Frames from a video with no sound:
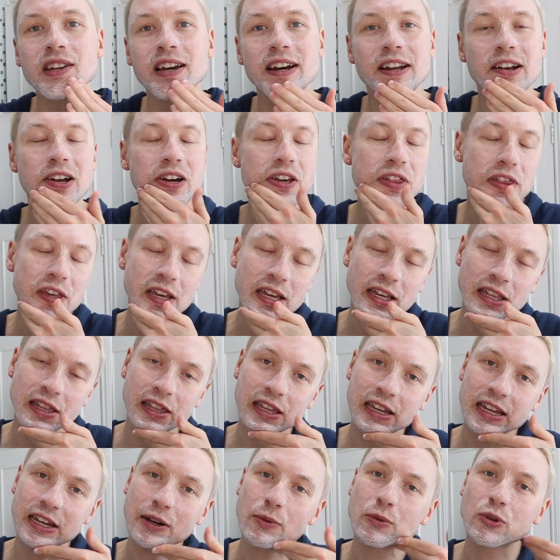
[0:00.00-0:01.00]
and I think
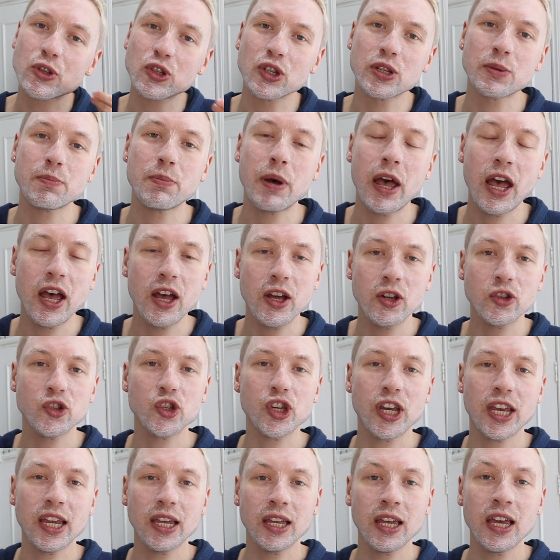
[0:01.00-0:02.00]
that it was just
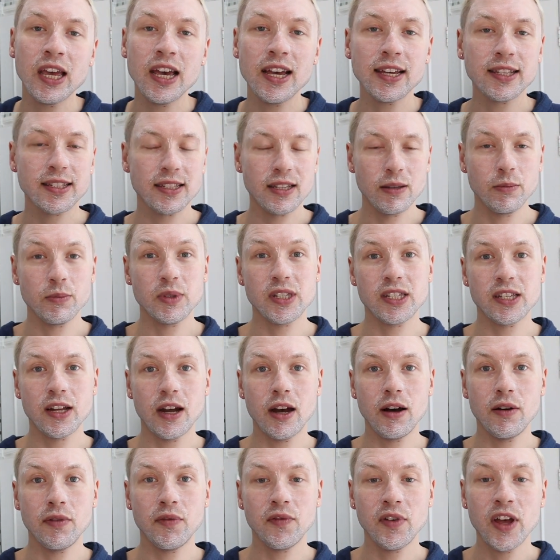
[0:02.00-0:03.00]
purging some
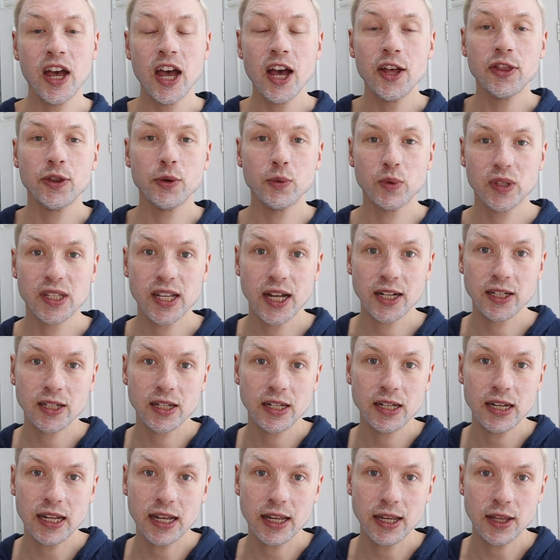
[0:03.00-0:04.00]
stuff that was
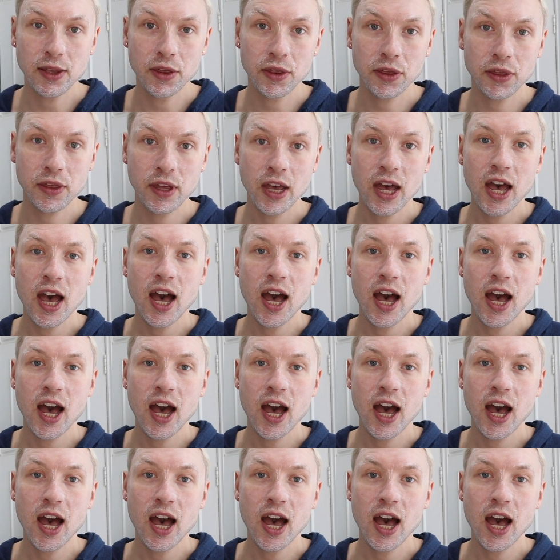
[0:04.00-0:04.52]
underneath,